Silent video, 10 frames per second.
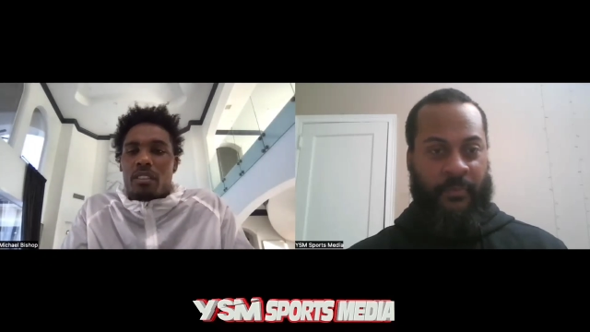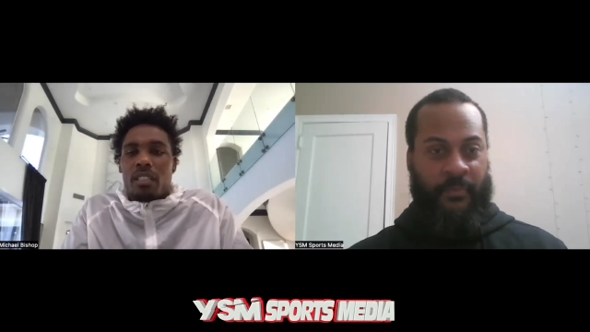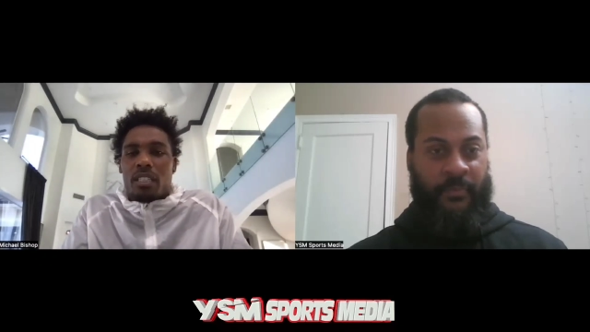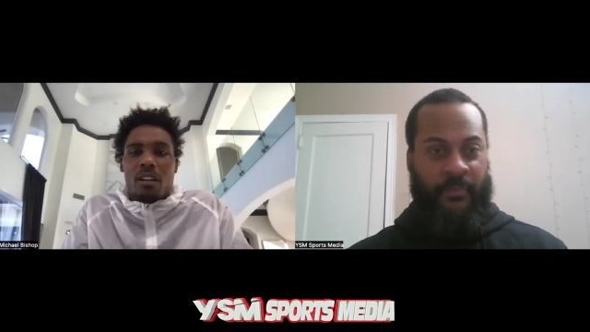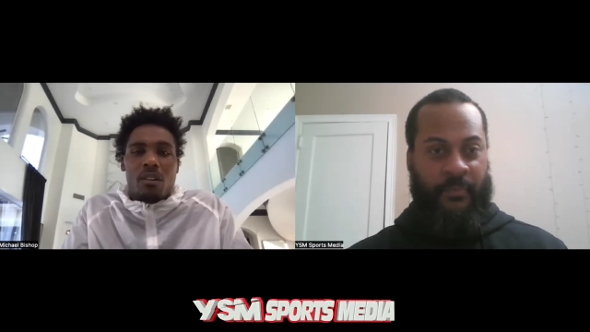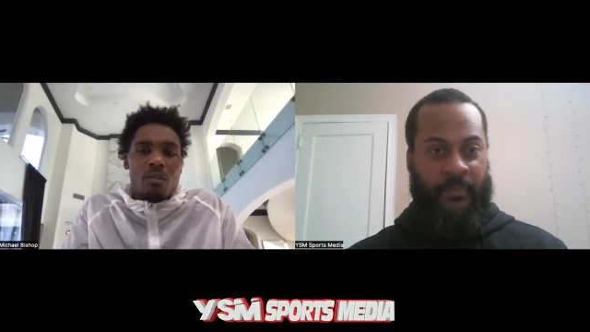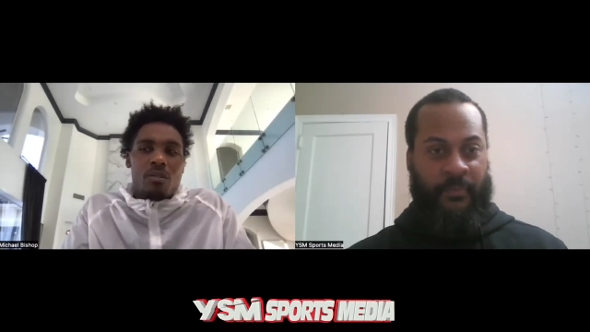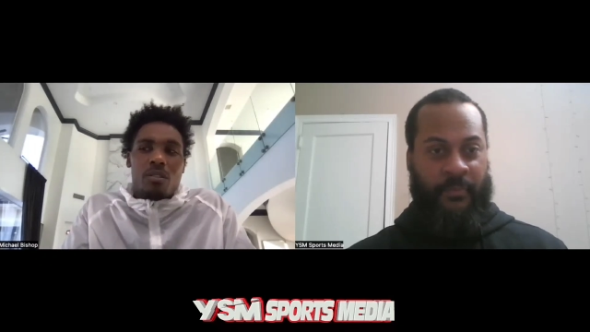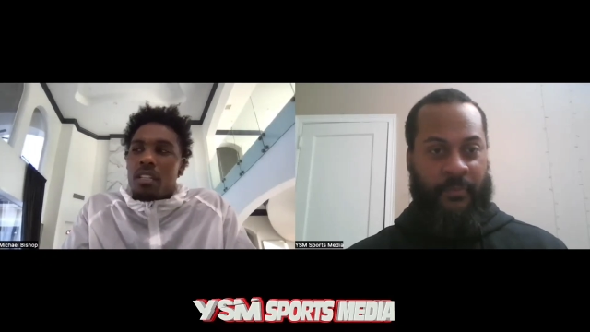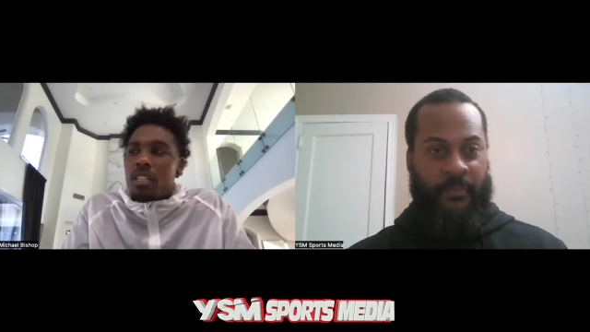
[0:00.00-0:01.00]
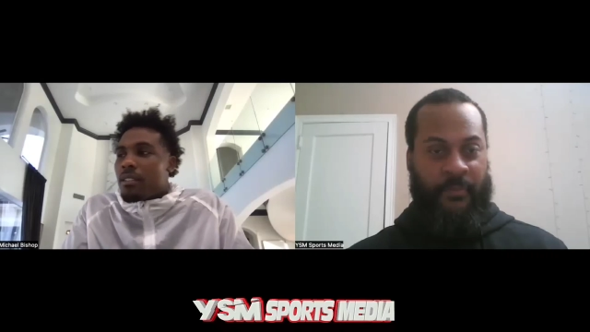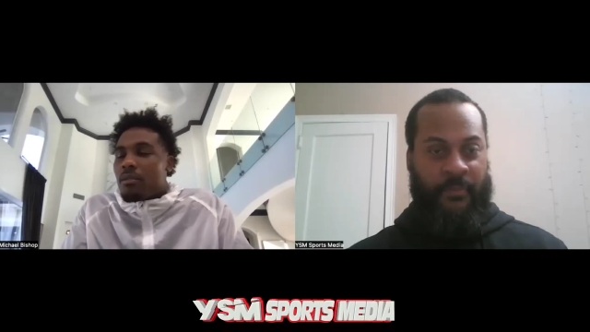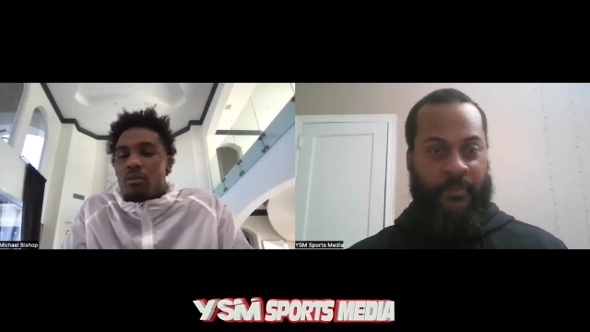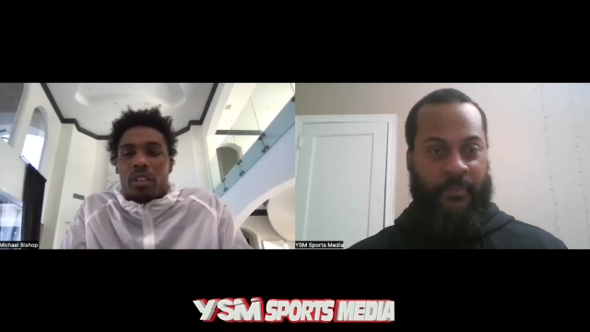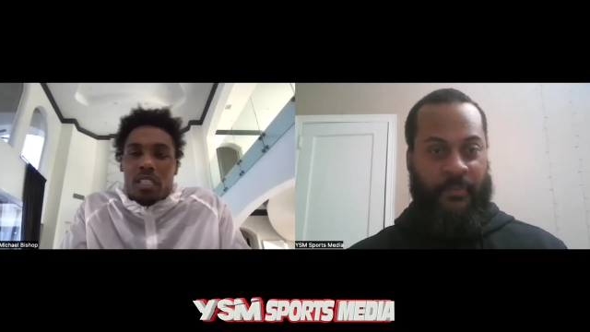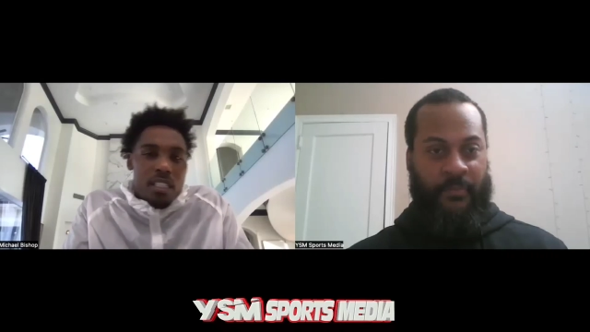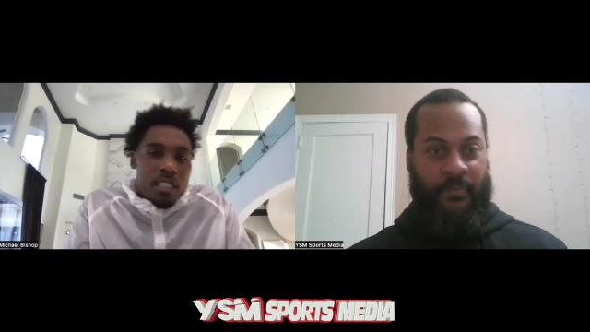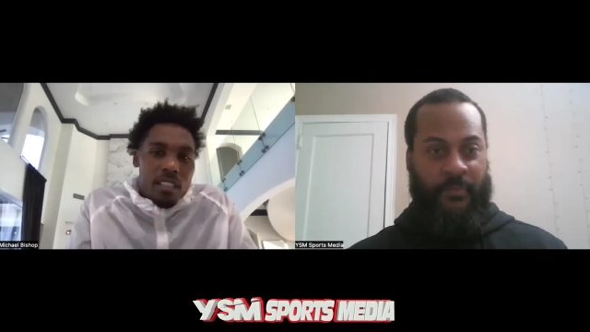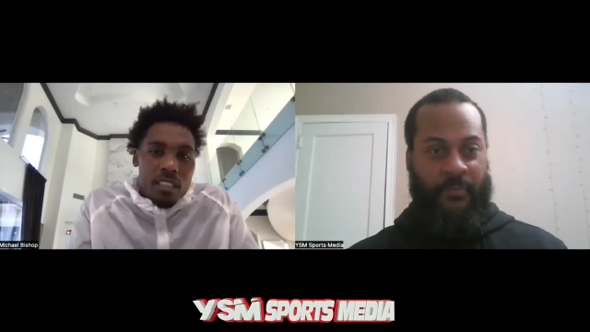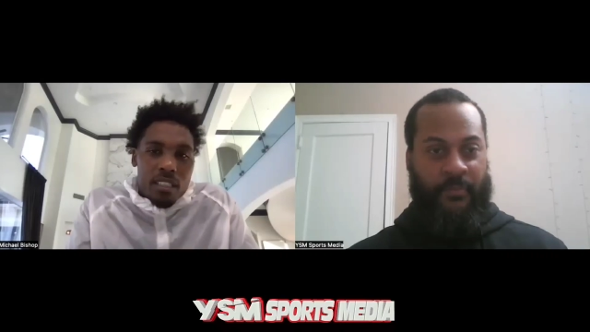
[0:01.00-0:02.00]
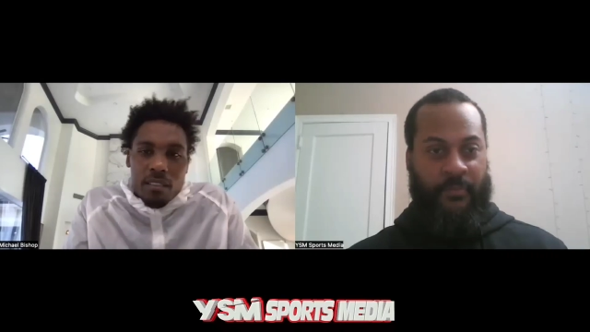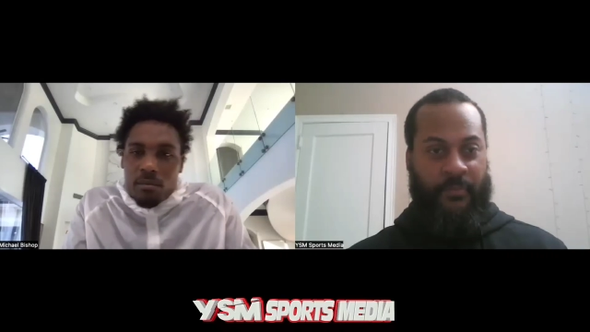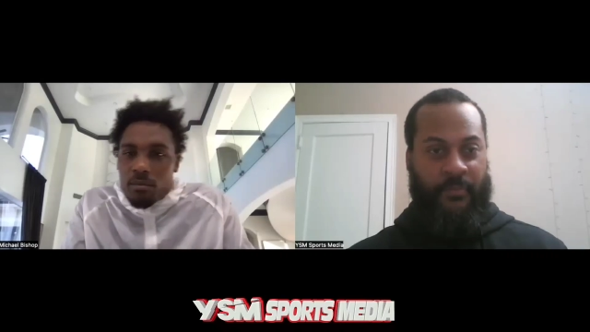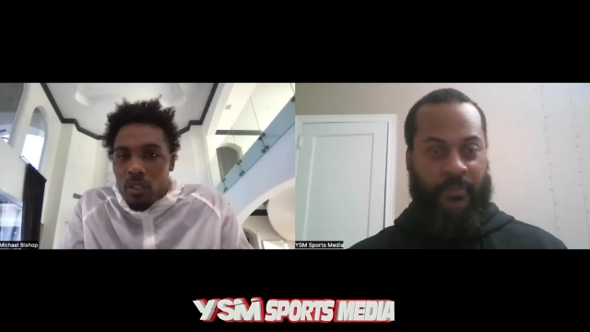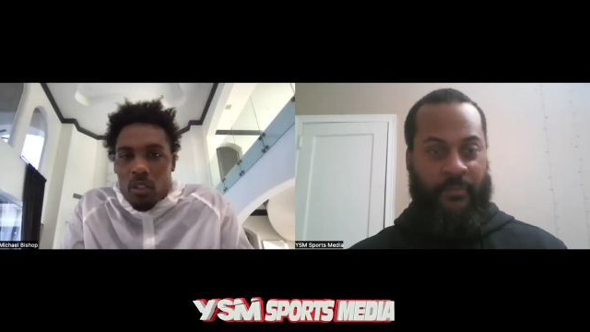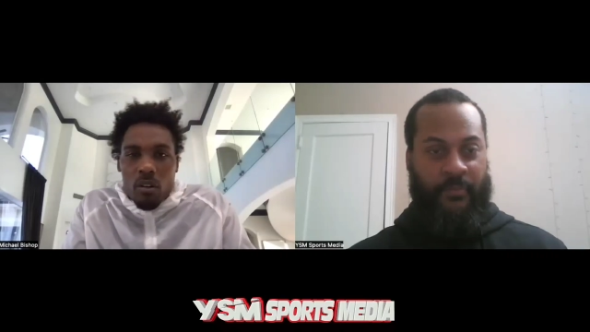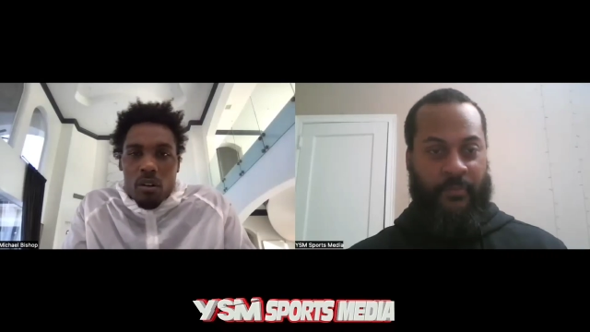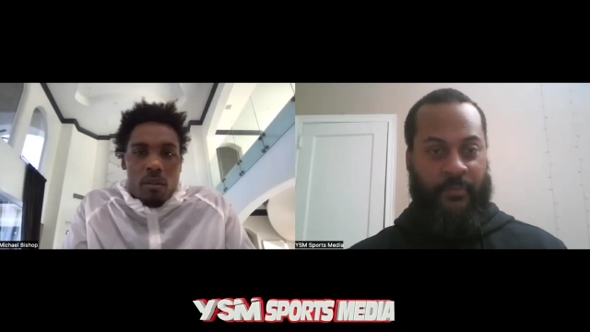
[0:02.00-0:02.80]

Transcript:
Speaker 1: It's no reason. It's you know at